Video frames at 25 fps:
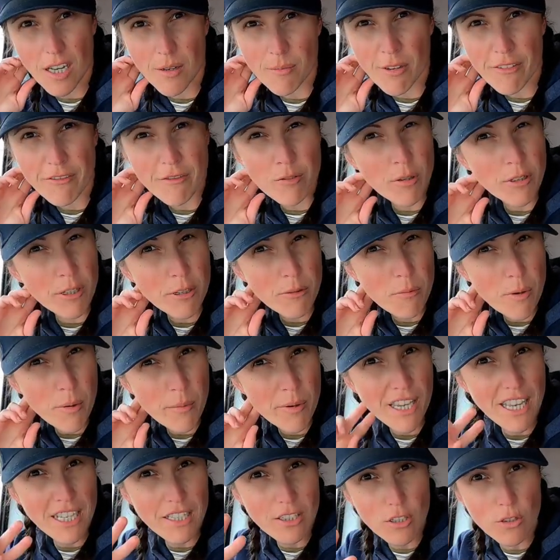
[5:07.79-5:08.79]
Um, if you're wondering why
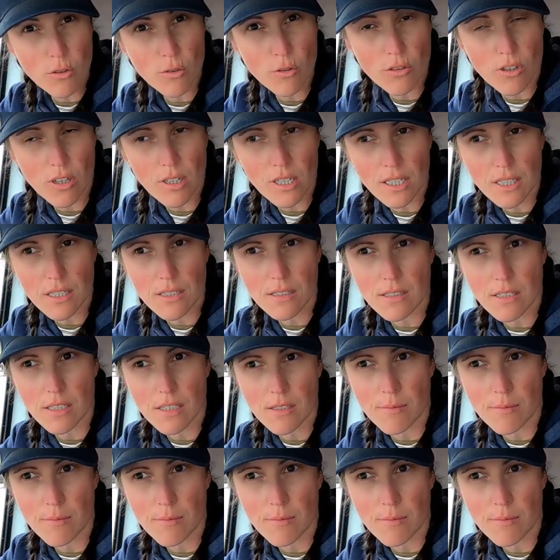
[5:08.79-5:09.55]
we're getting two trolleys,